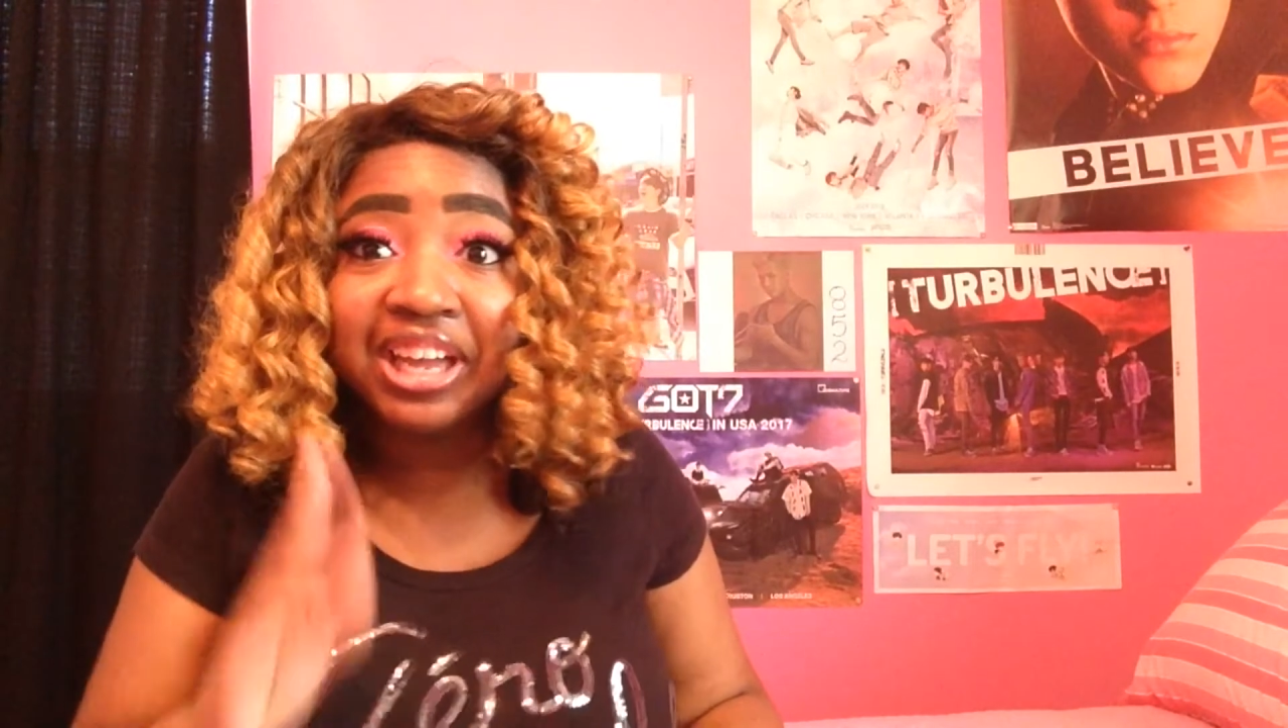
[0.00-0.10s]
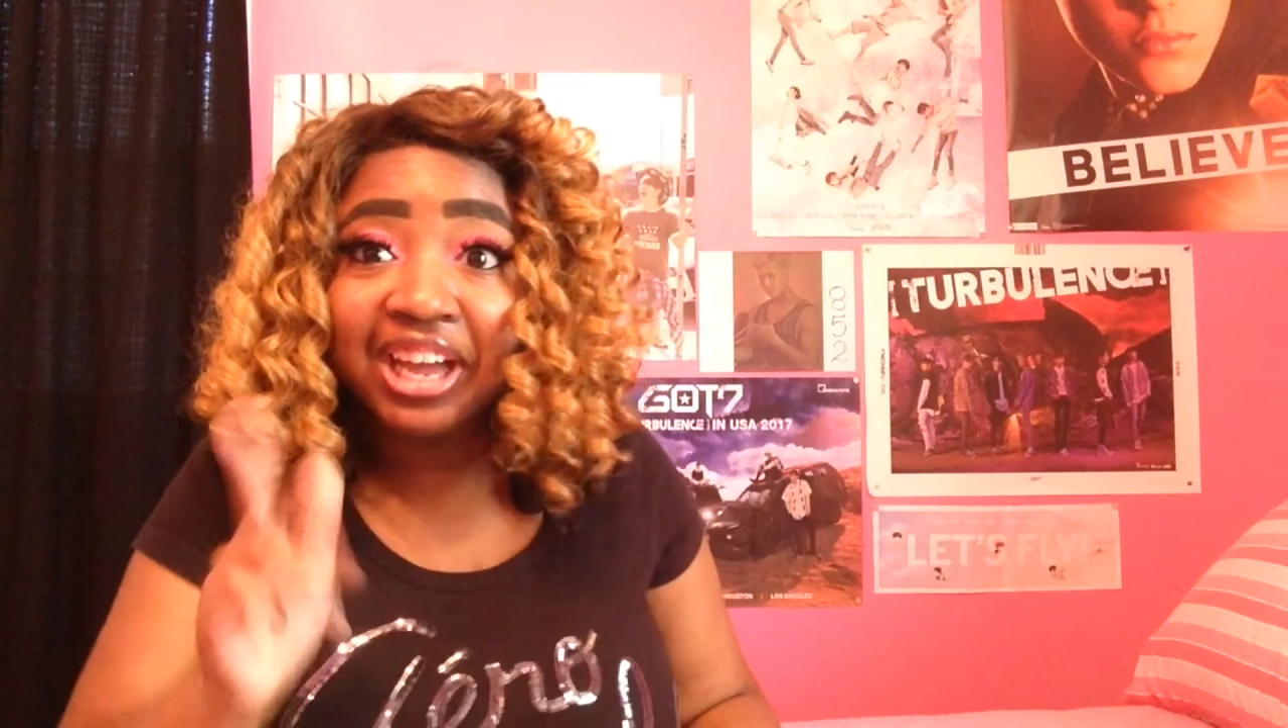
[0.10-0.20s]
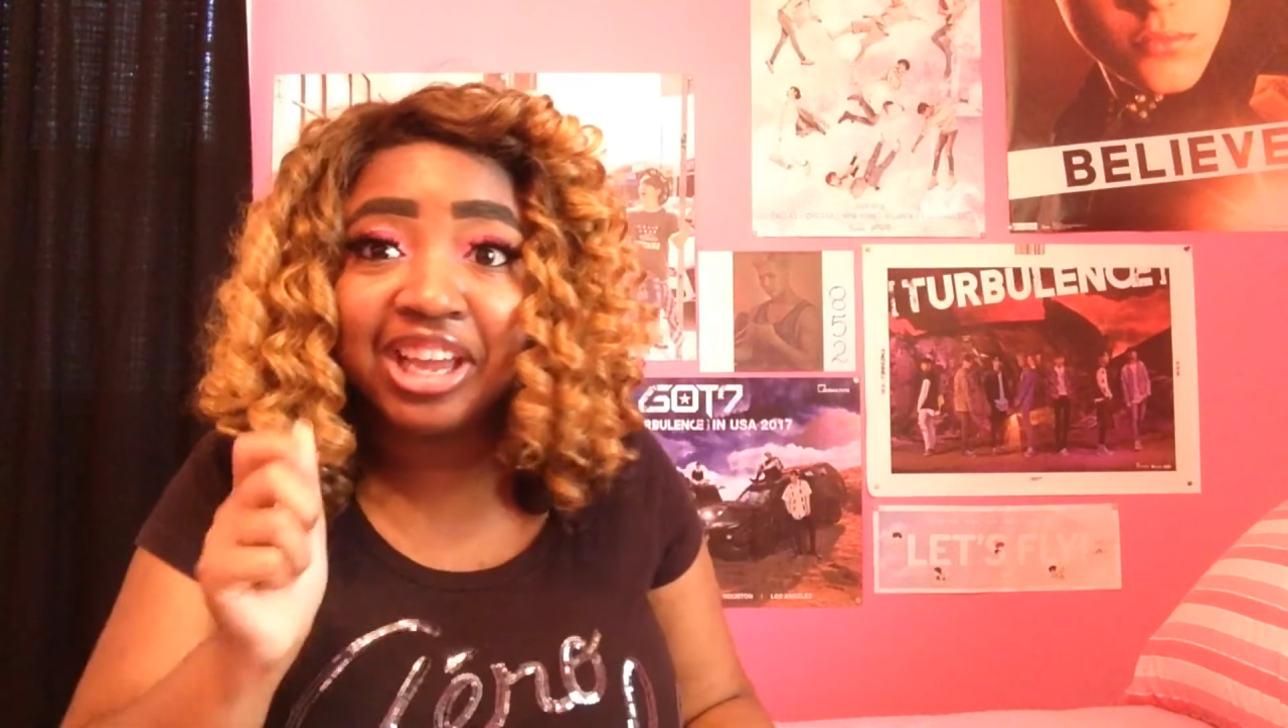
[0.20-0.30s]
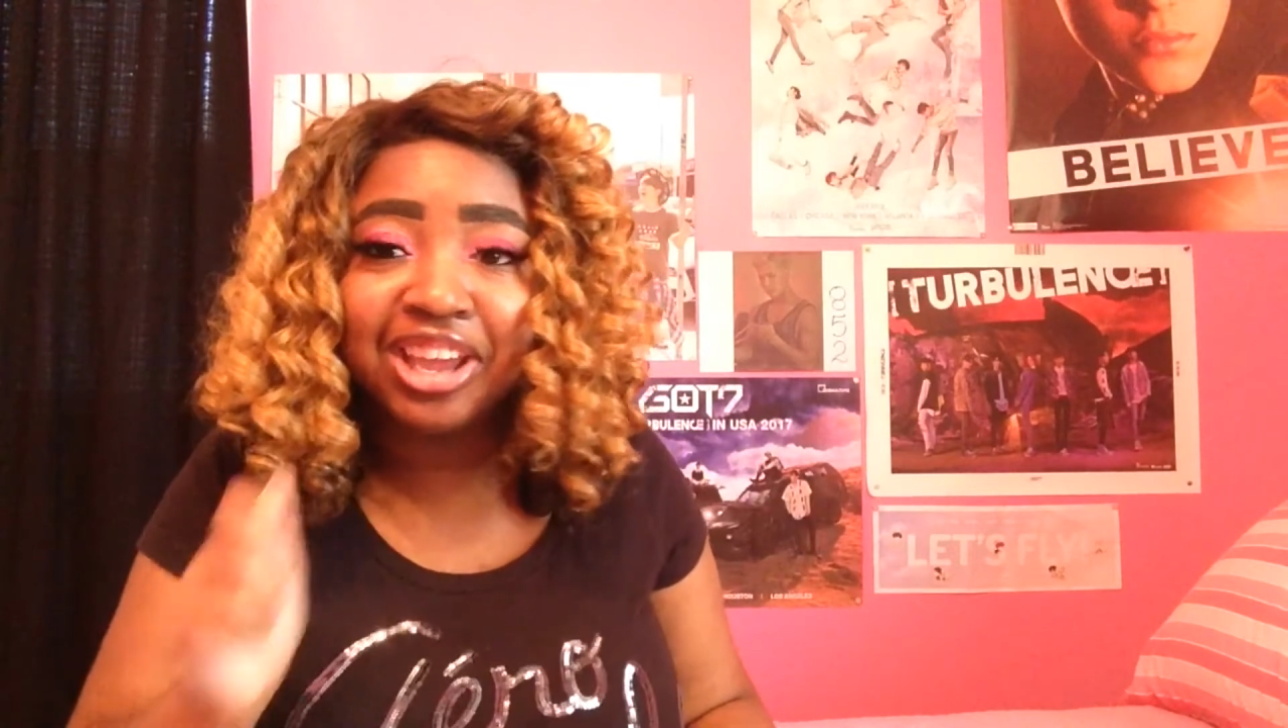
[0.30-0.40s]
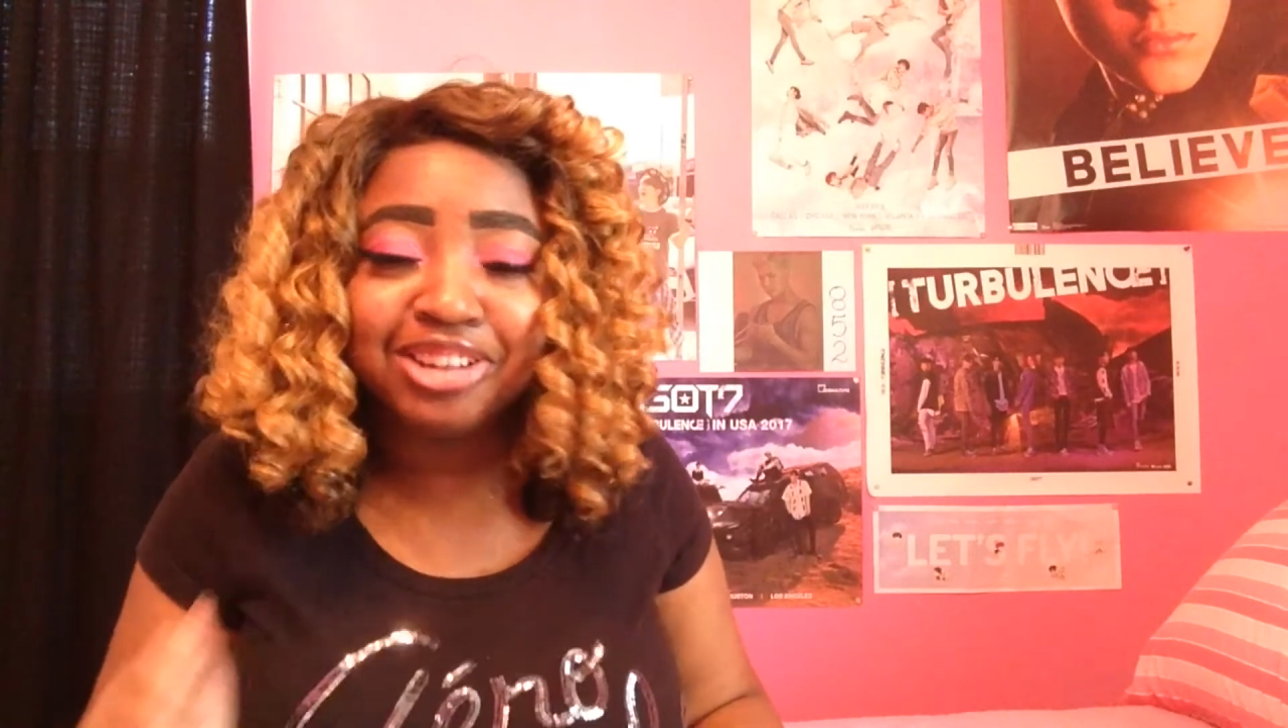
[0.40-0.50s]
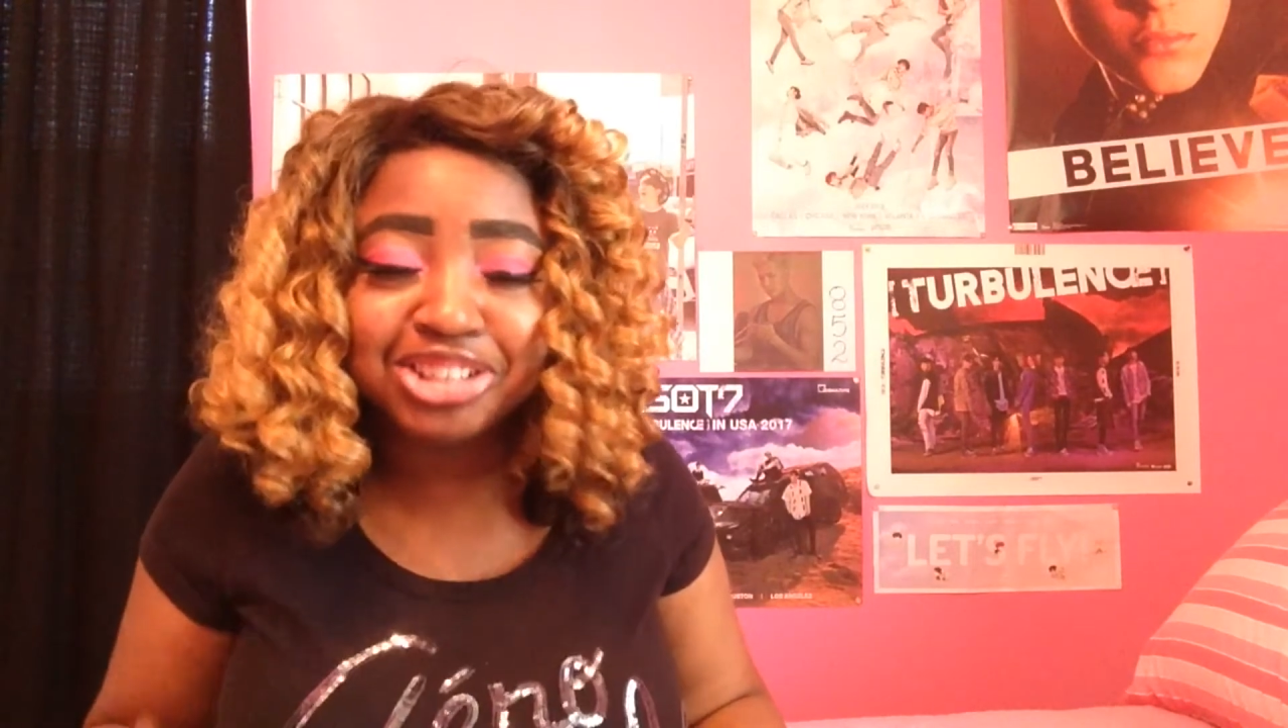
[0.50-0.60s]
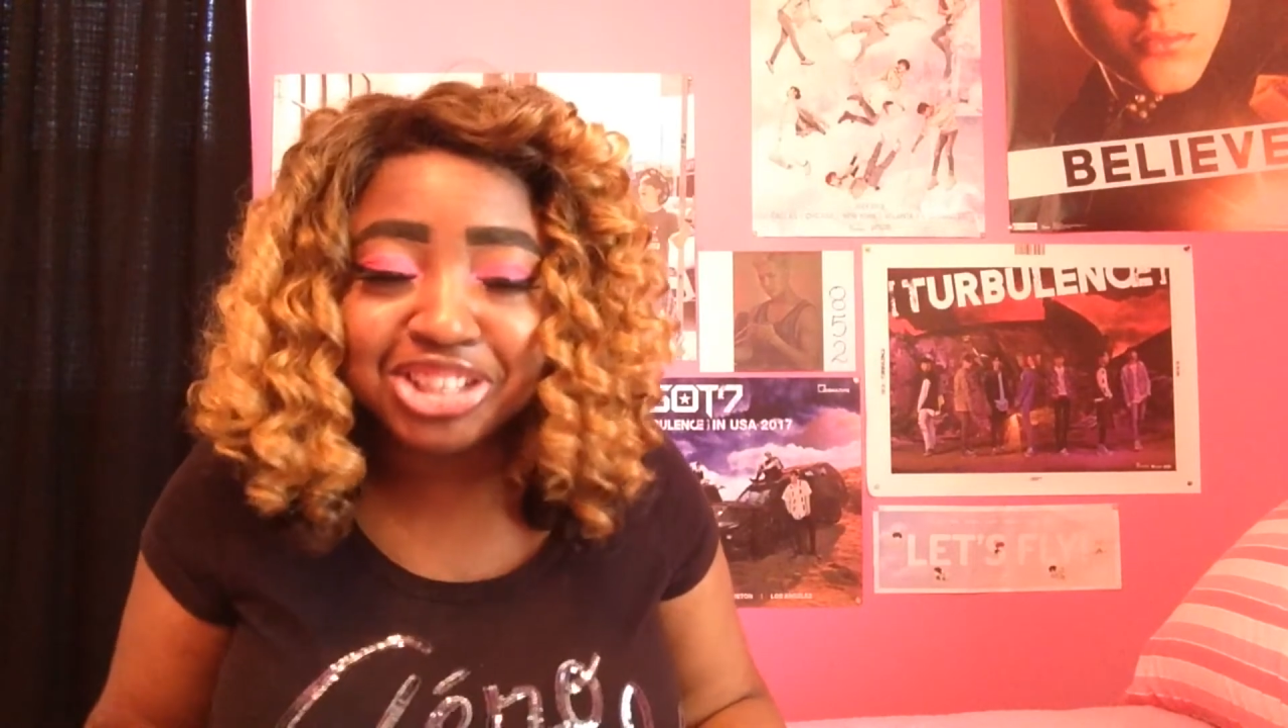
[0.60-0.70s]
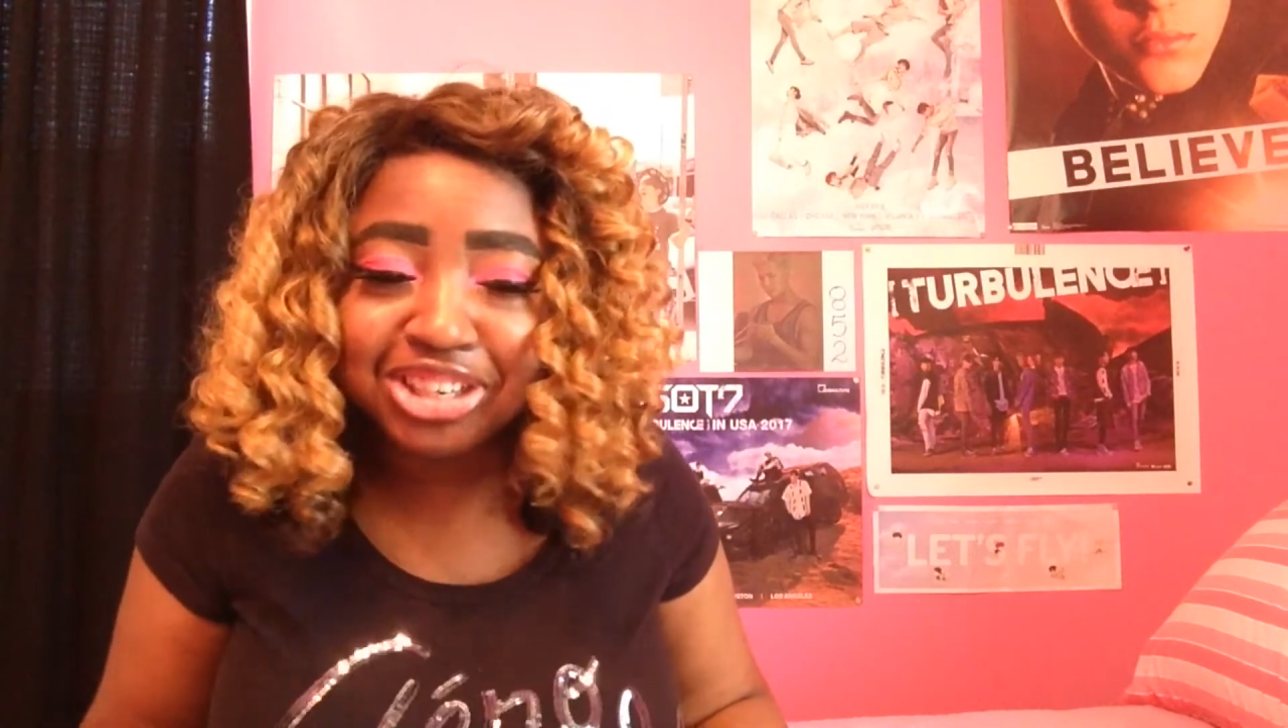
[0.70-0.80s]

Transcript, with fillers: I guarantee